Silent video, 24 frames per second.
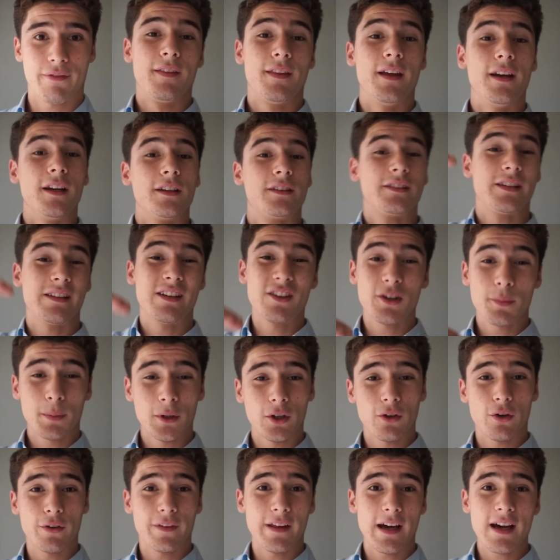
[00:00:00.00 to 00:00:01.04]
Then a tier
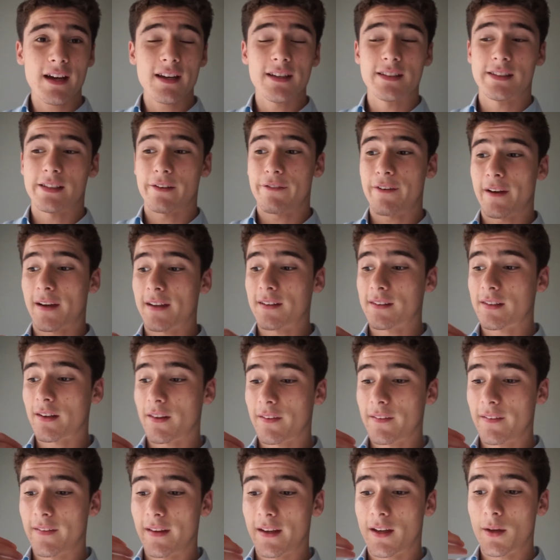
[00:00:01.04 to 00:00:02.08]
below that is if I can tell
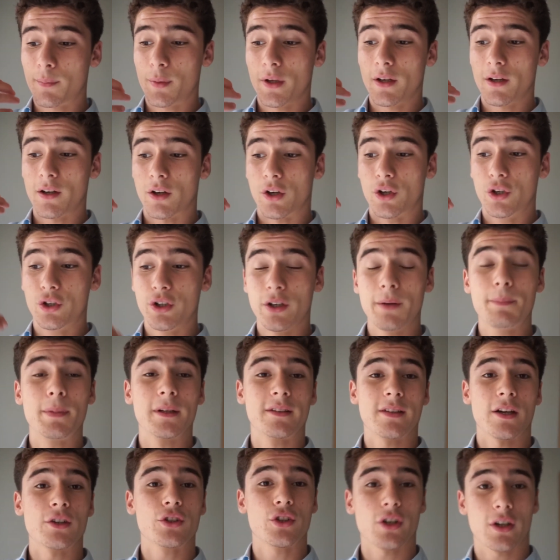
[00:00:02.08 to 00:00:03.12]
that they could be a good
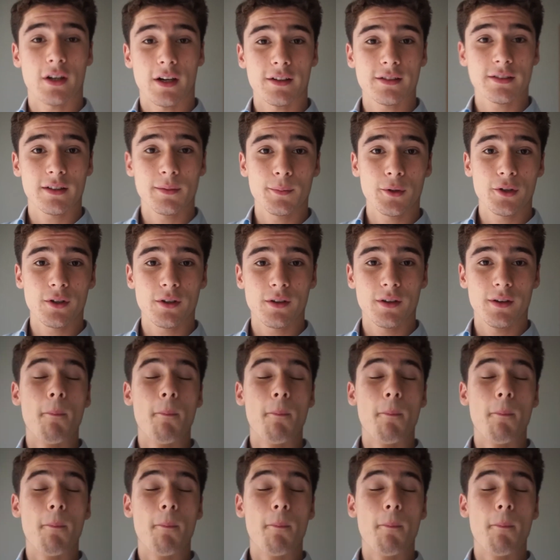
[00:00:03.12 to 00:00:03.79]
potential customer,